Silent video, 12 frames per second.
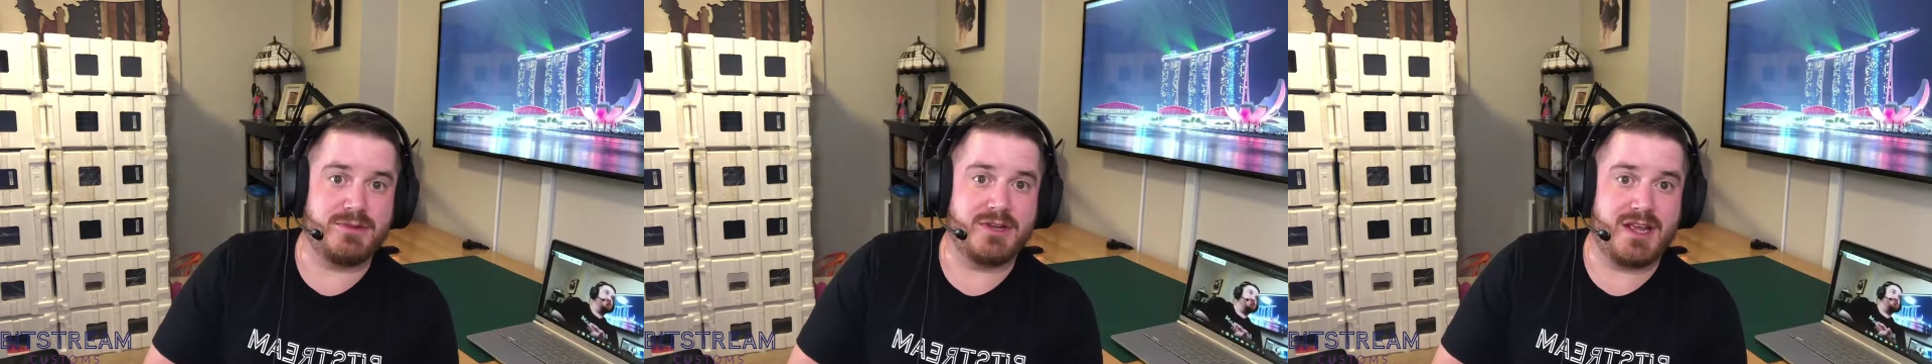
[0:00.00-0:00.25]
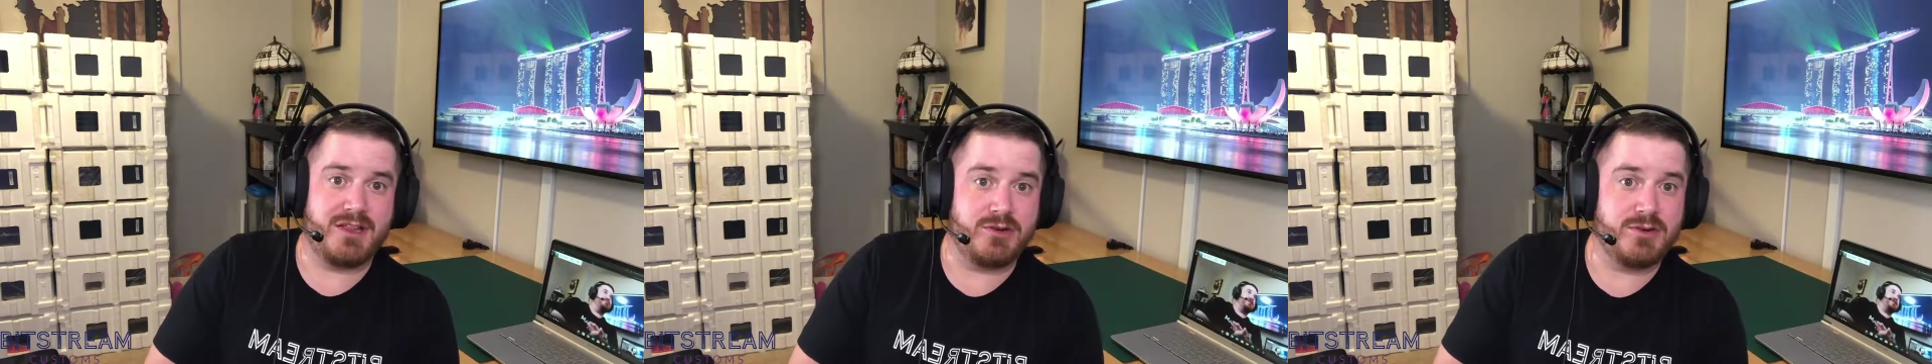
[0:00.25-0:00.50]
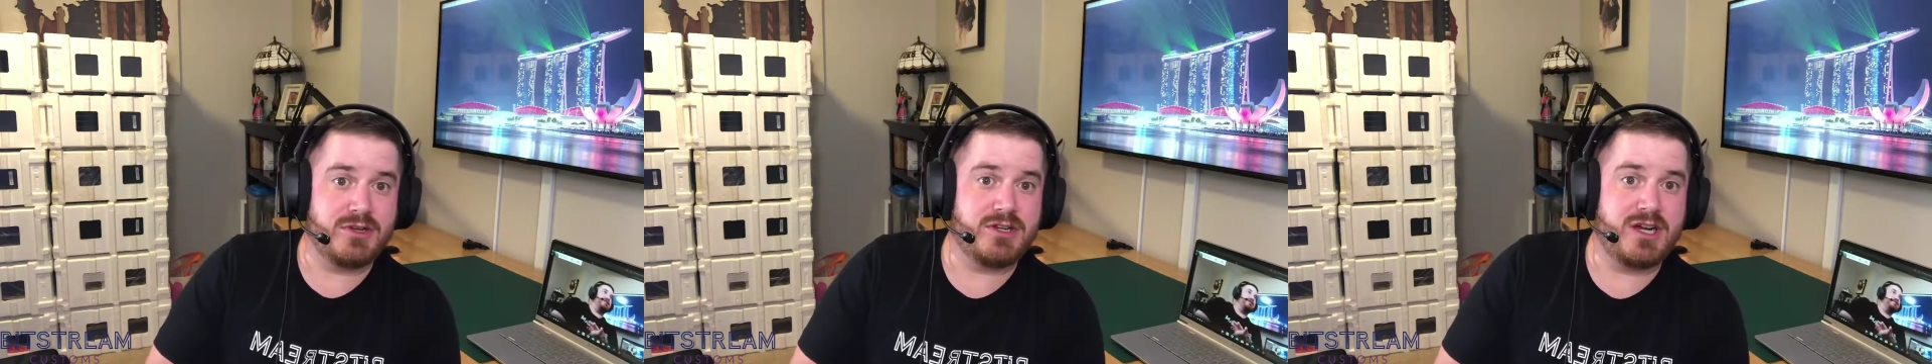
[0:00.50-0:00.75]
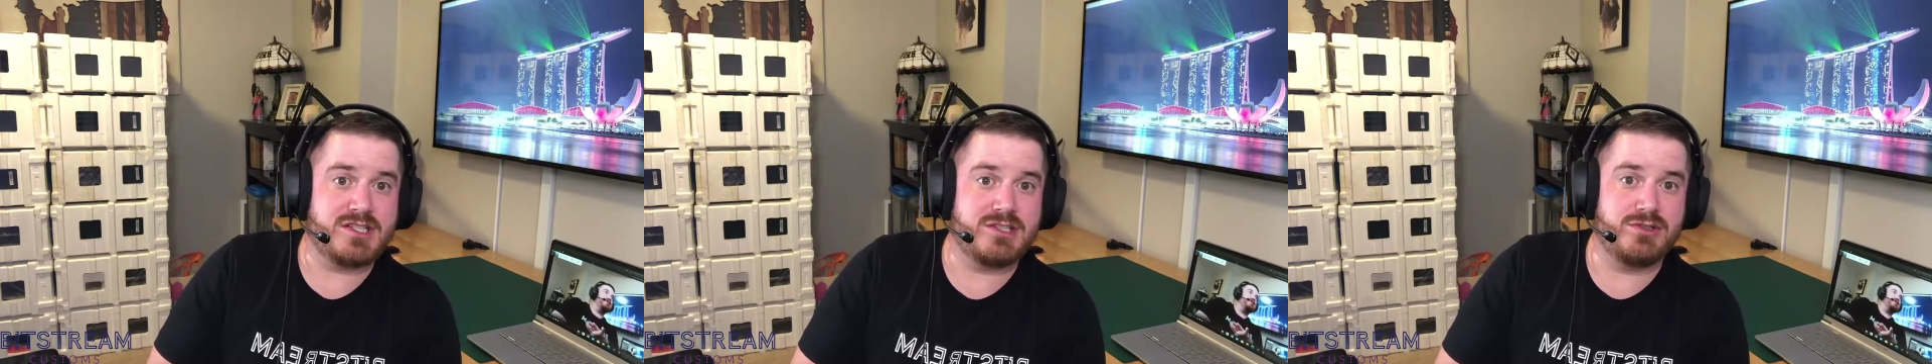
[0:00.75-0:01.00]
but a lower
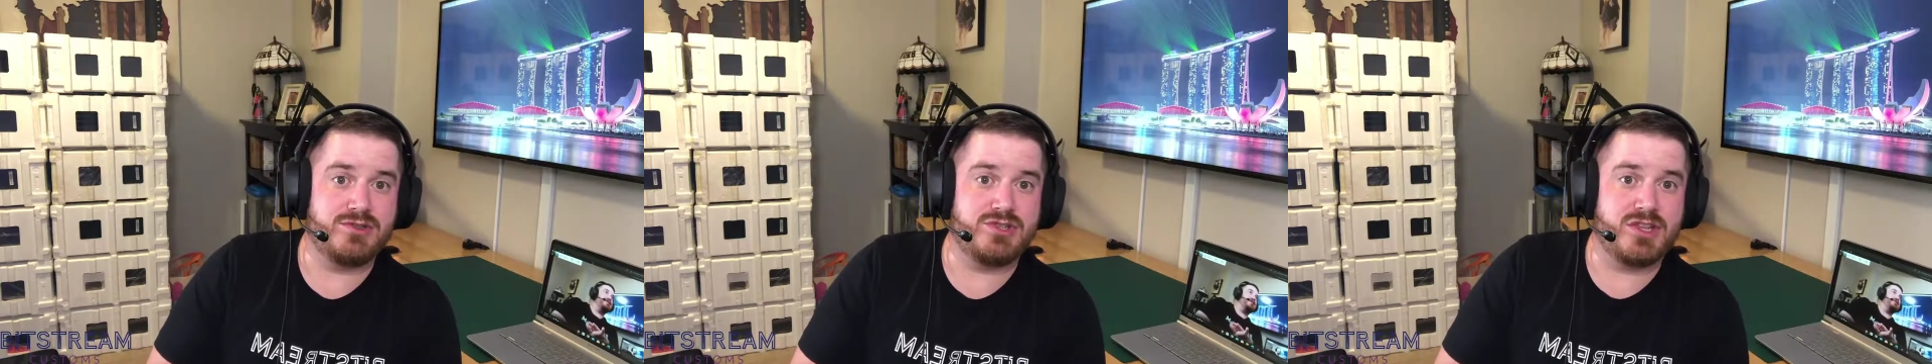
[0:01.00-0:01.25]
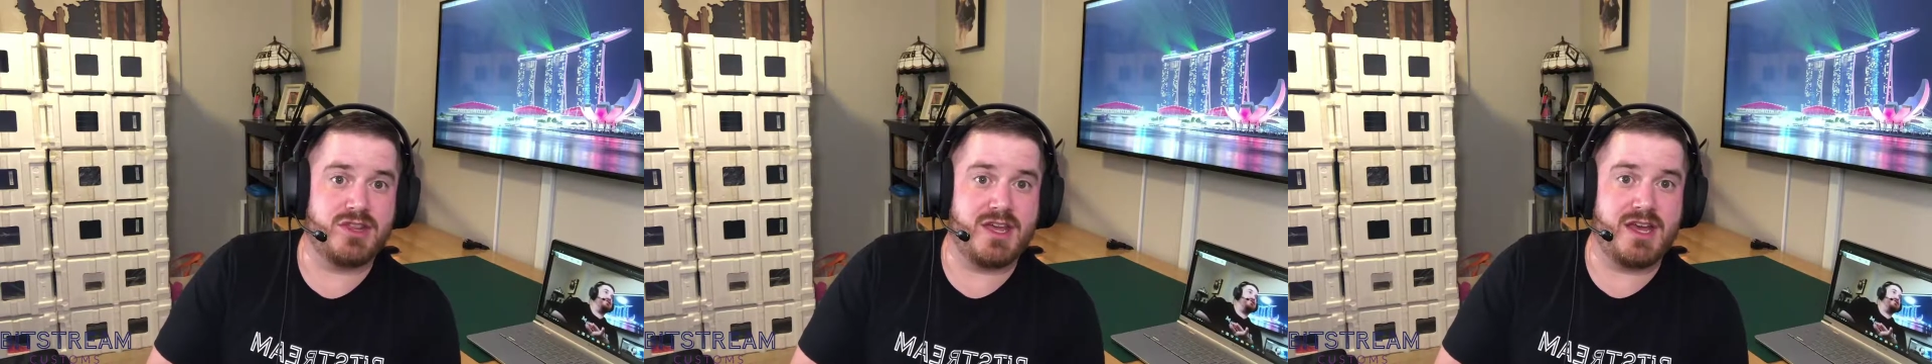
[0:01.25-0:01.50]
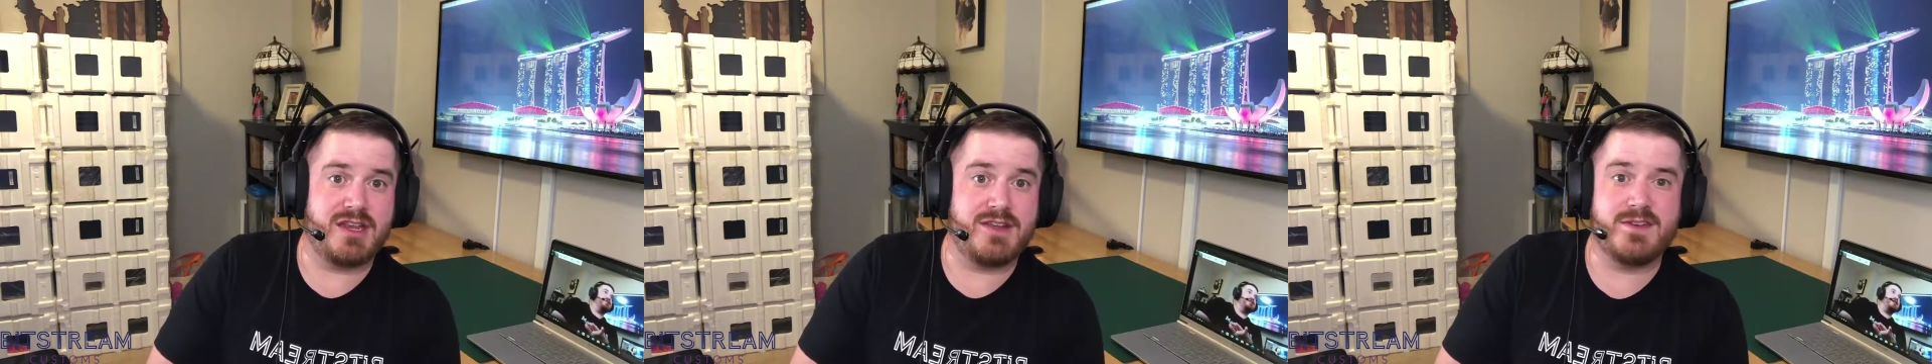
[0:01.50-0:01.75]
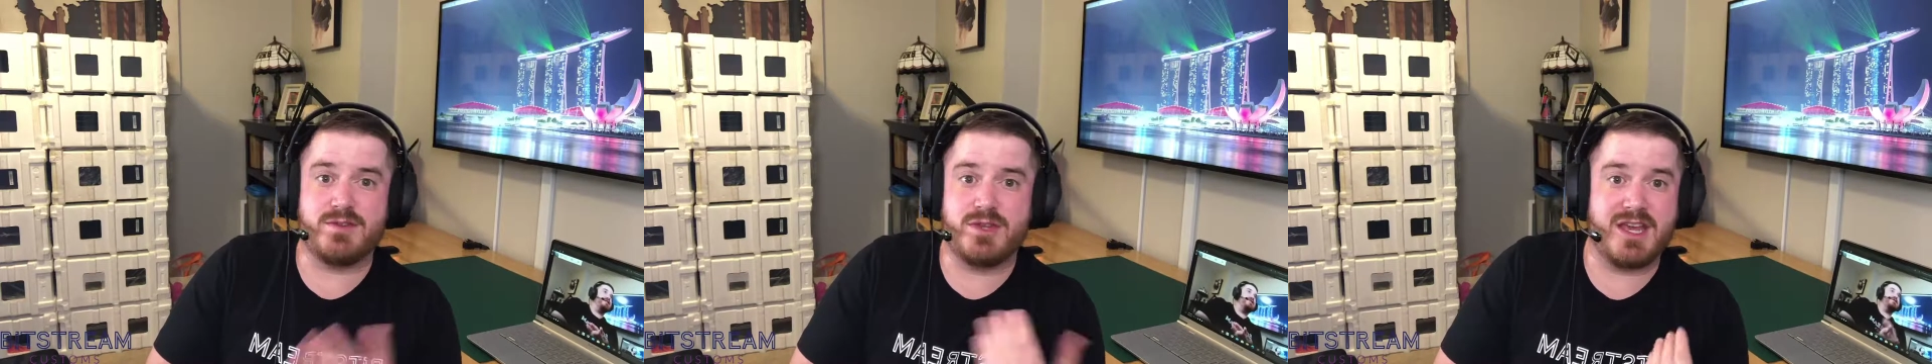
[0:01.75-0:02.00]
cost solution that
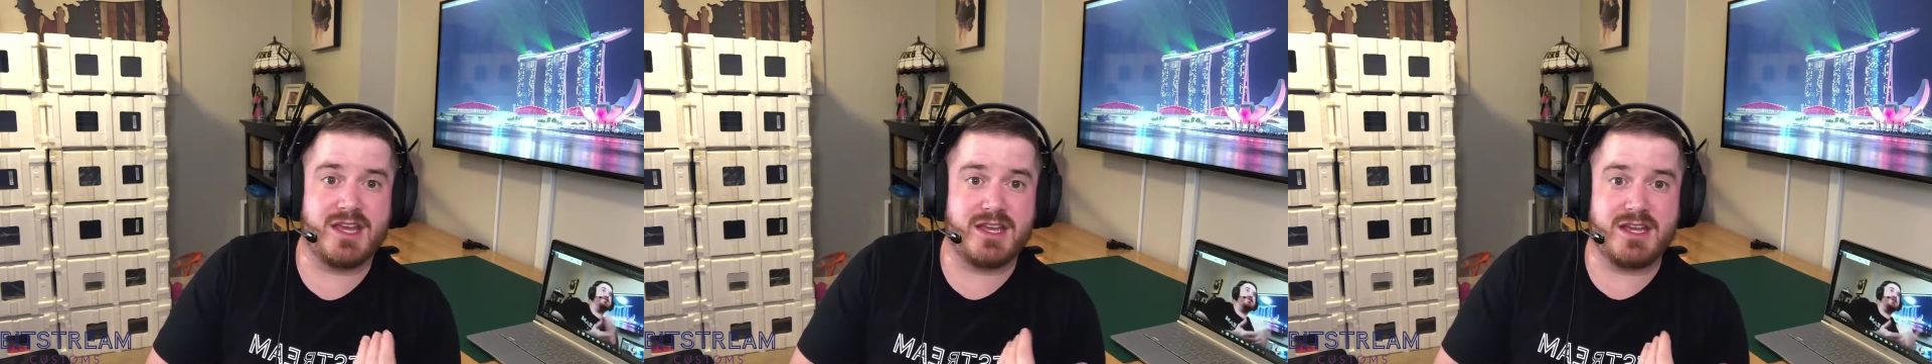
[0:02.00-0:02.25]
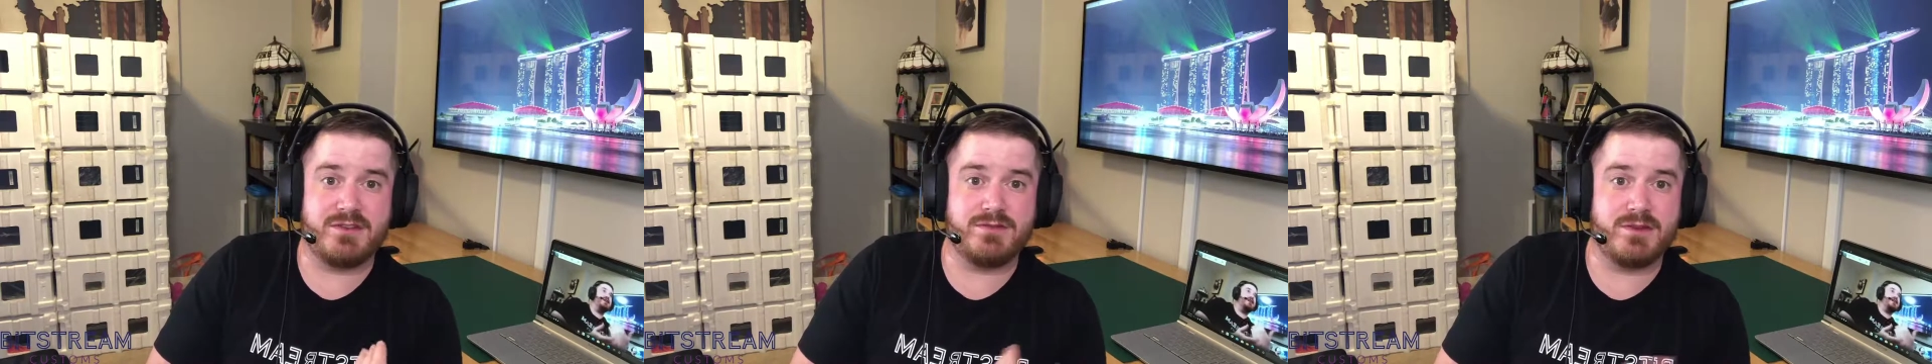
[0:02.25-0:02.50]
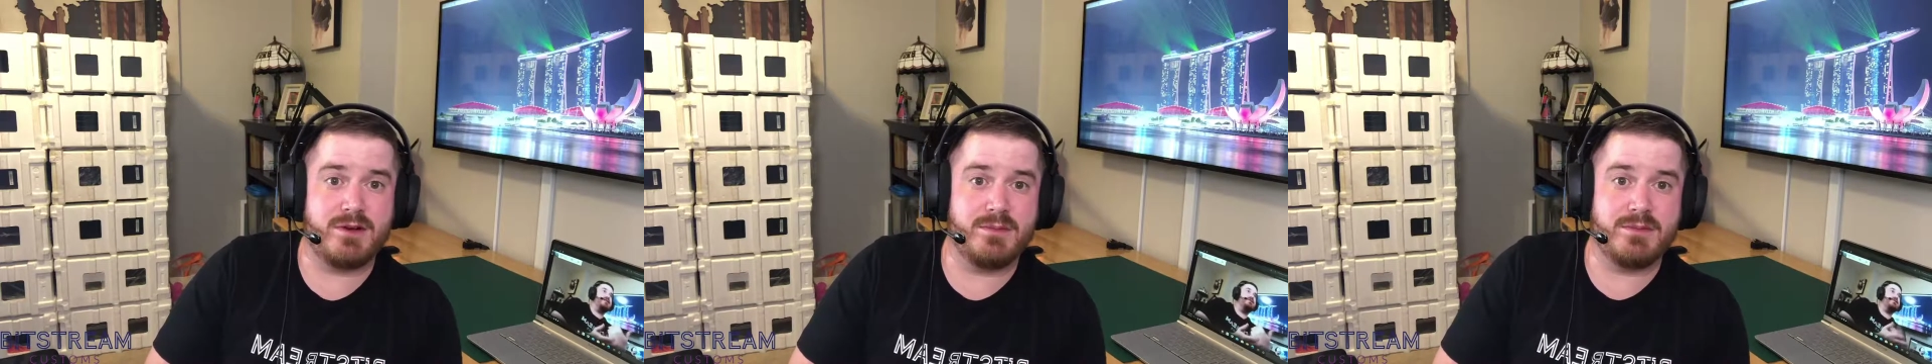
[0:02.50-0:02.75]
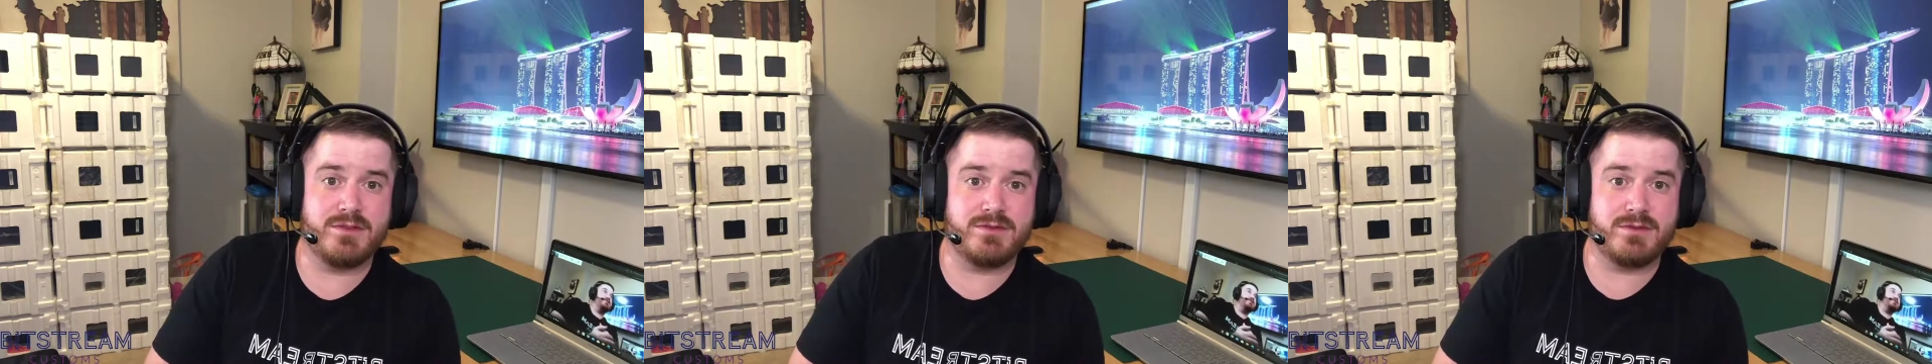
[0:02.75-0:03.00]
even if you can't get it
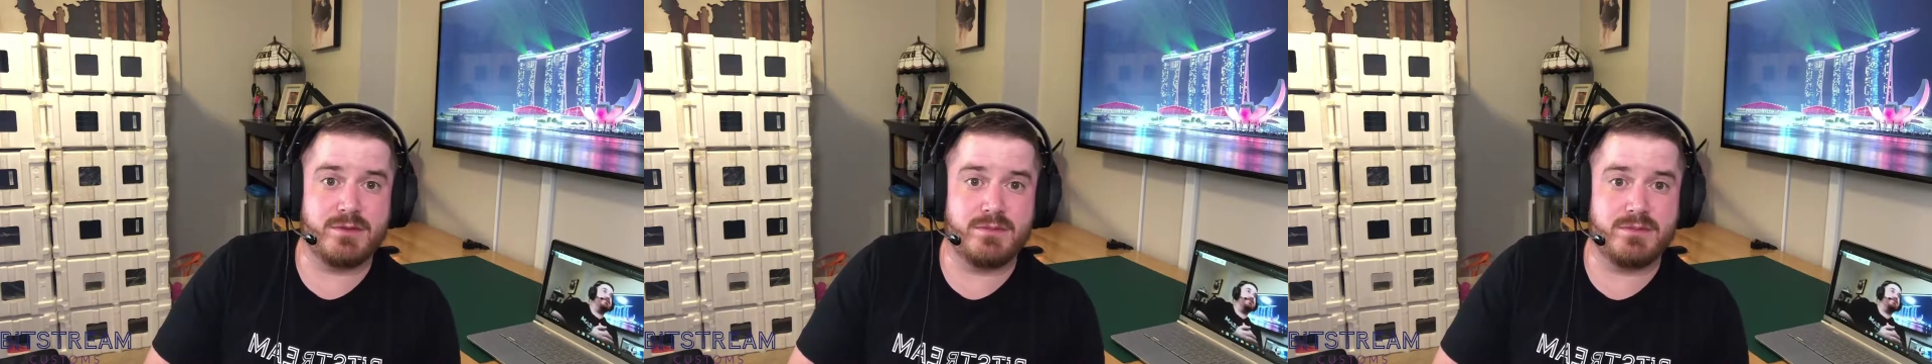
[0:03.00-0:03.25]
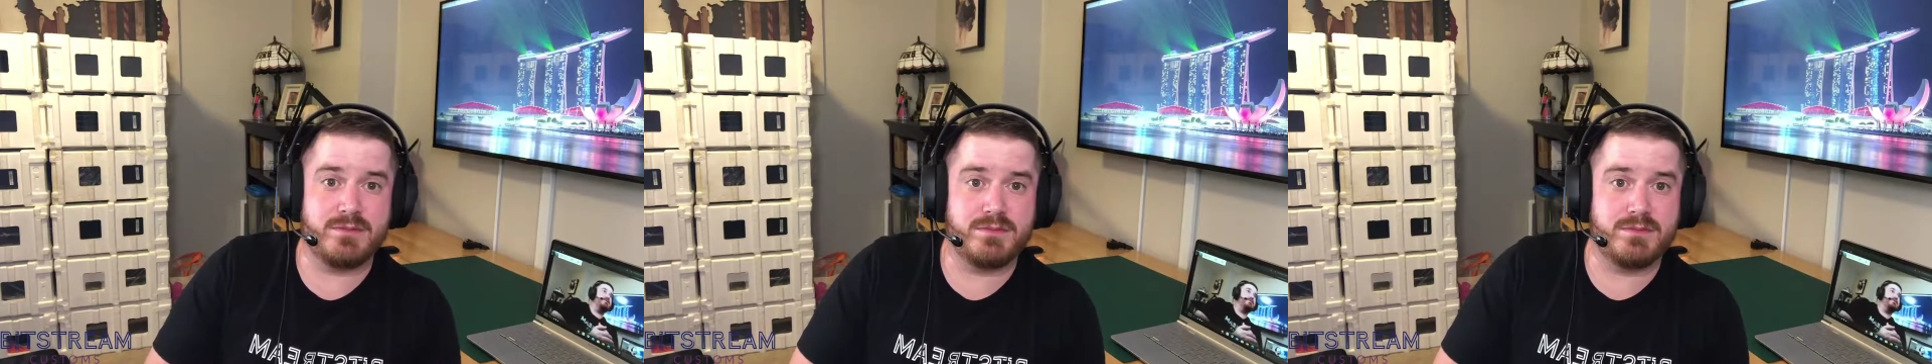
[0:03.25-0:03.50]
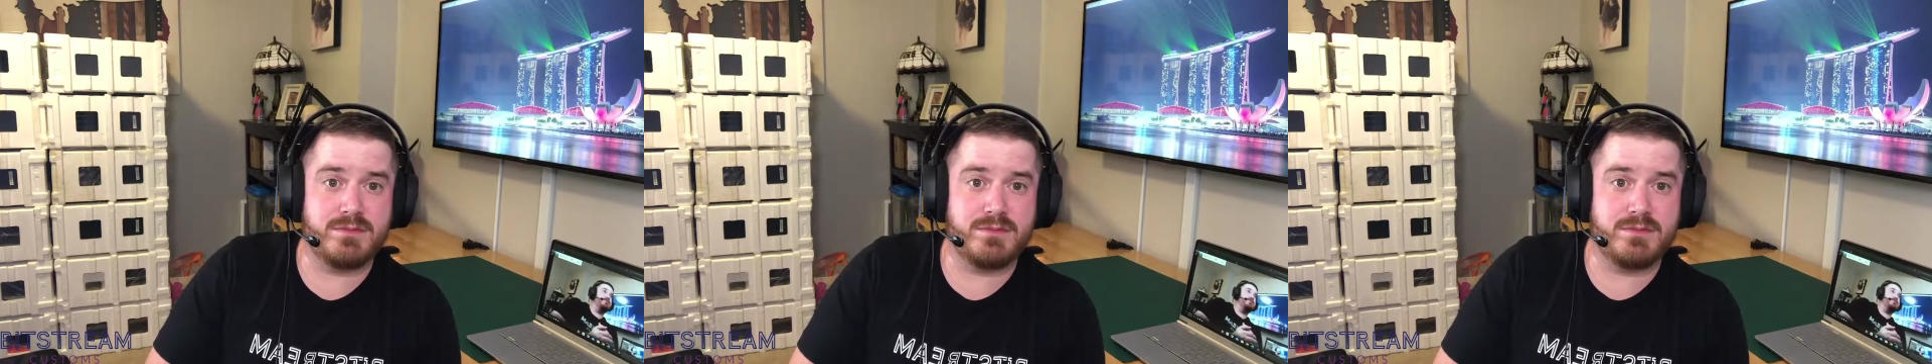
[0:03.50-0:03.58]
from from